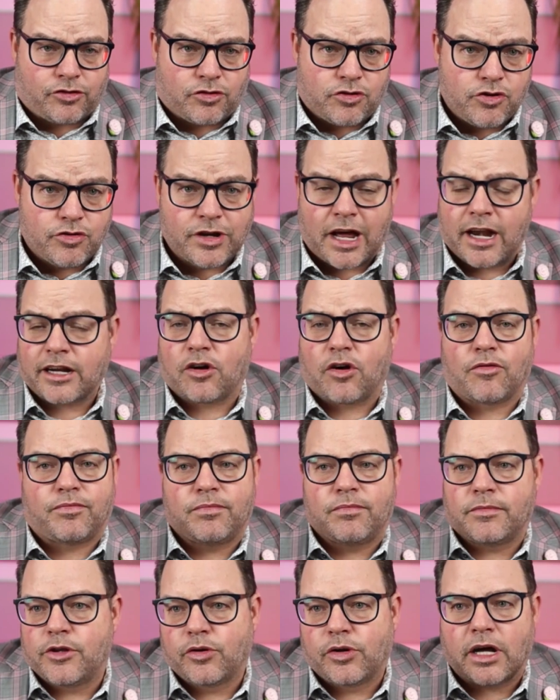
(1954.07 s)
You got to
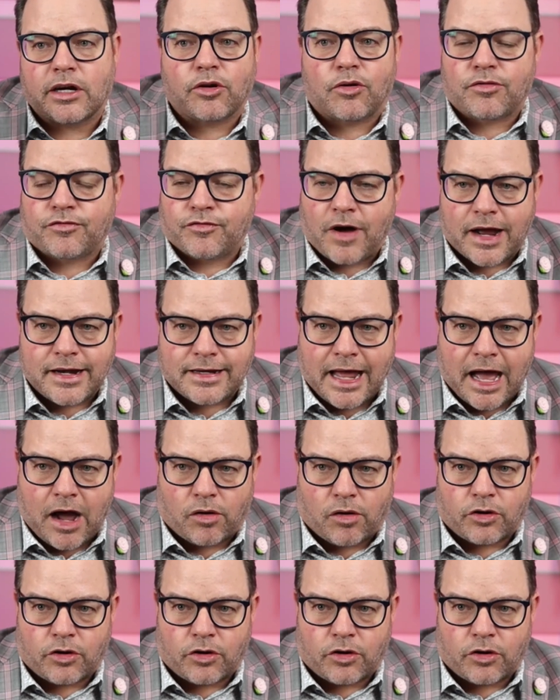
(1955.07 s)
go find out,